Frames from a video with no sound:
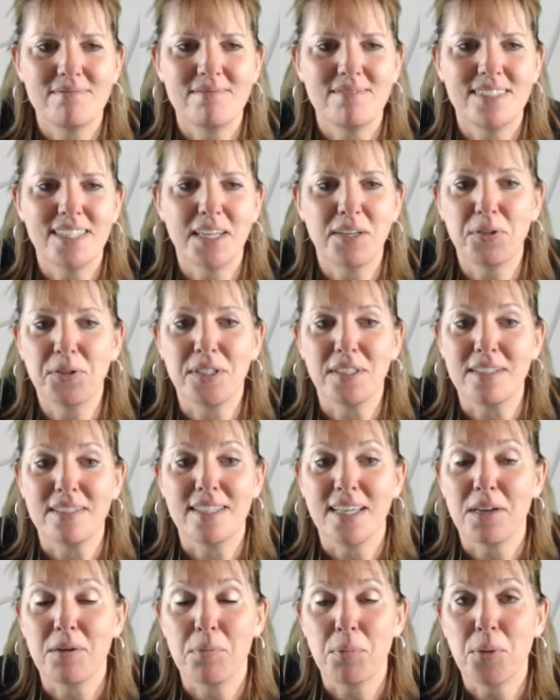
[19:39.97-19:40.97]
not only
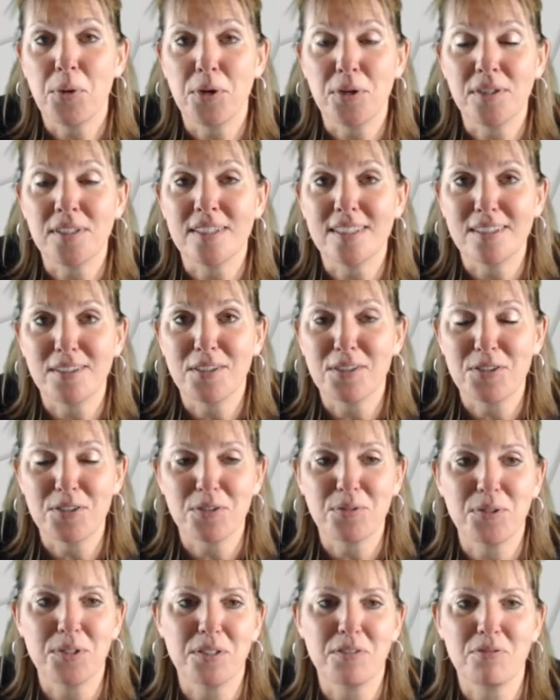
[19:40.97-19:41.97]
not important, it also
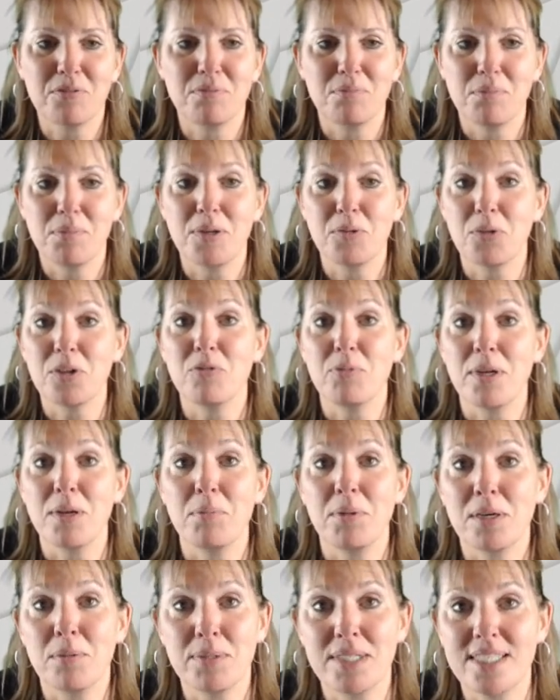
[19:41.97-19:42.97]
would have been a
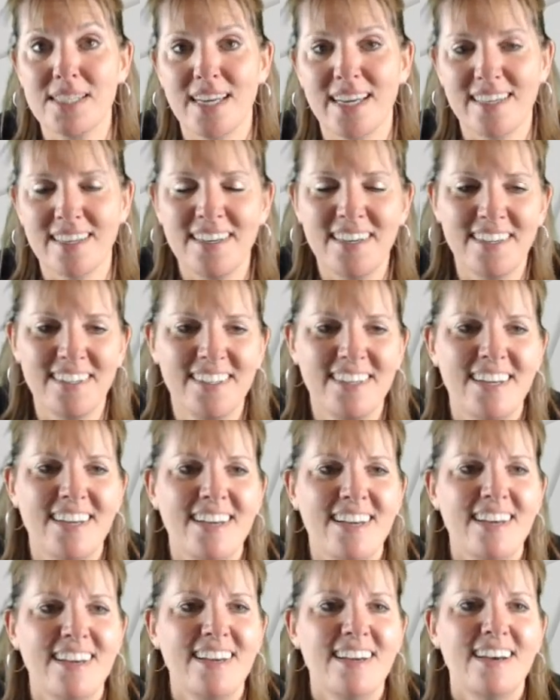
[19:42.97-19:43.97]
big mistake.
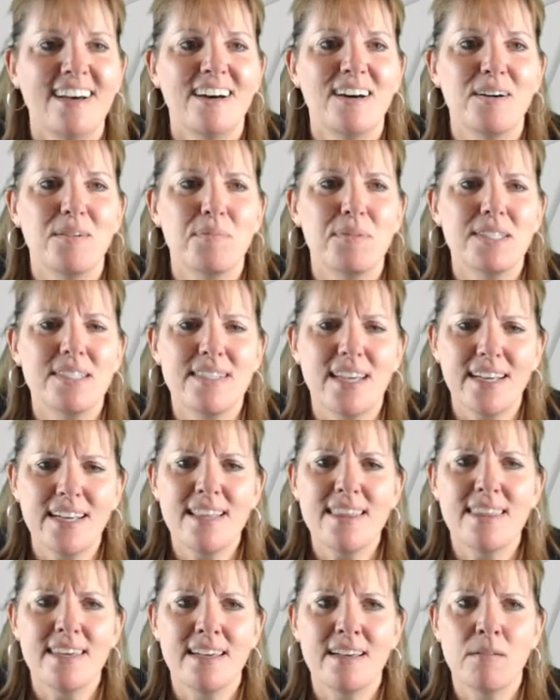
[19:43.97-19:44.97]
The
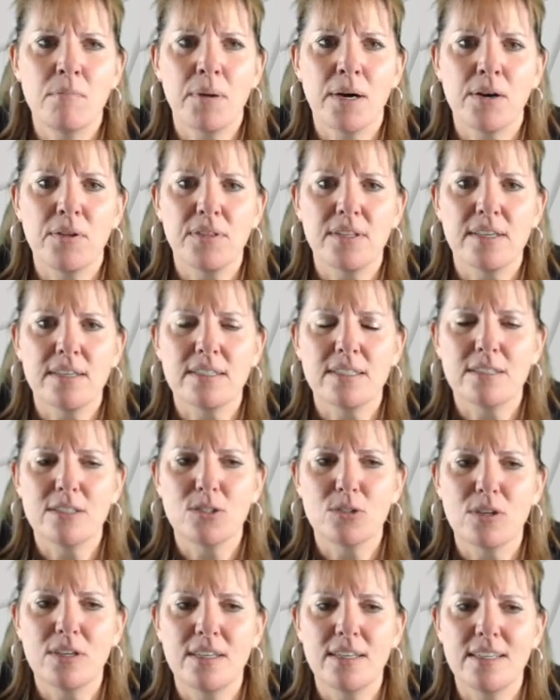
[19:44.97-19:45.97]
second thing about this
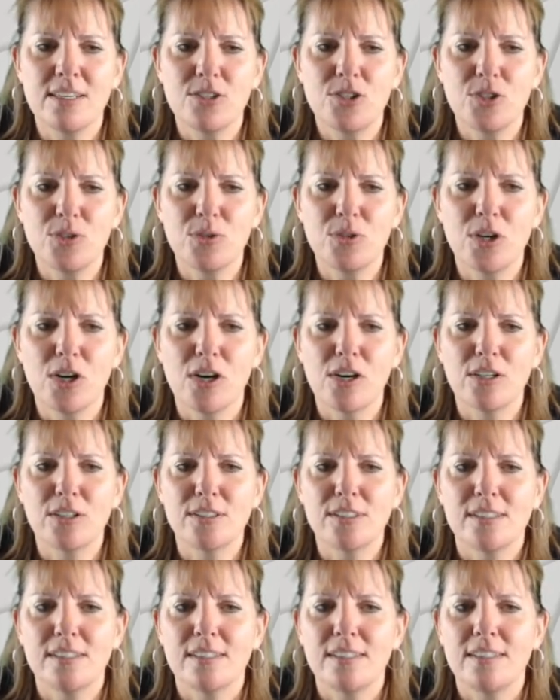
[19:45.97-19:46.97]
is an issue
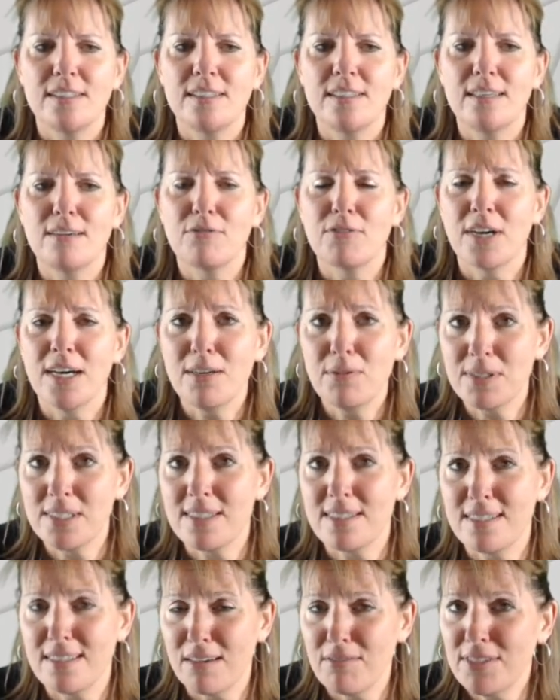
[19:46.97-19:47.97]
called if I
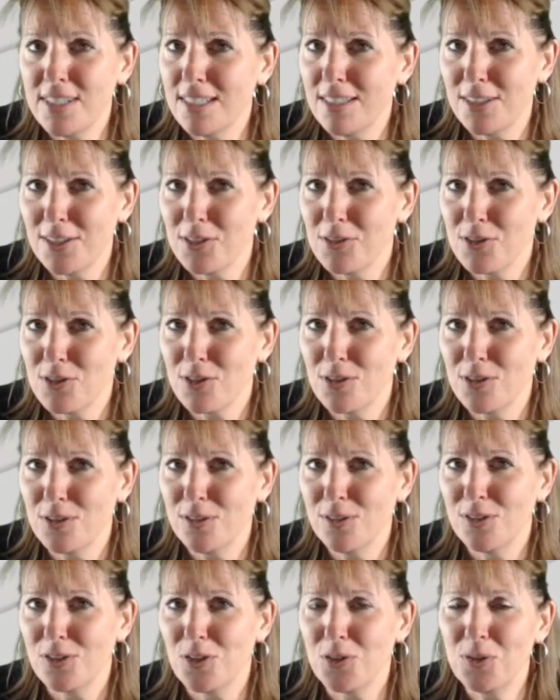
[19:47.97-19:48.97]
was 70 years
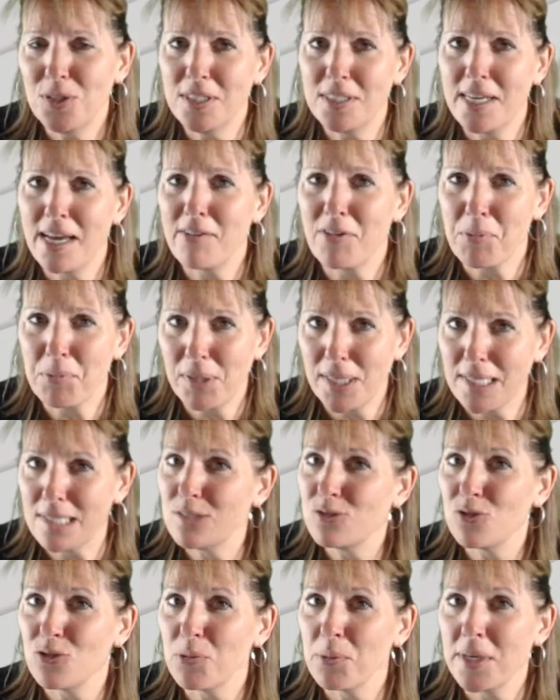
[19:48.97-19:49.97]
old, you didn't have a
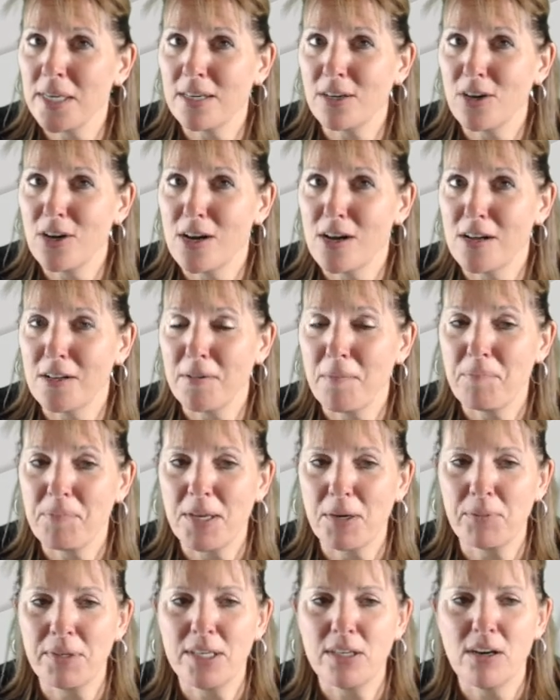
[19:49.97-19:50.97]
place for me at all.
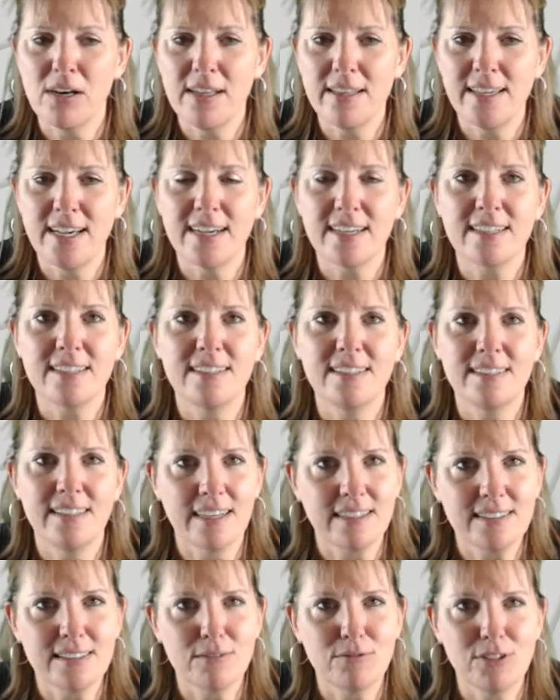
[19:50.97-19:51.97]
And we call that
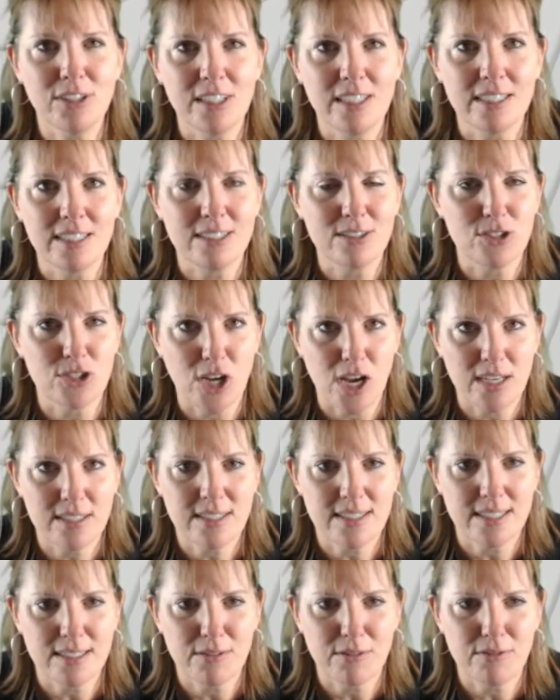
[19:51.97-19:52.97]
collectively
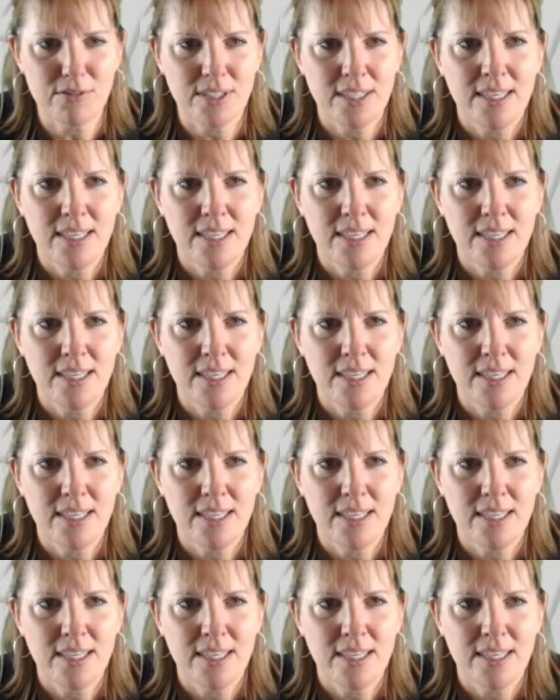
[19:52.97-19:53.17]
exhaustive.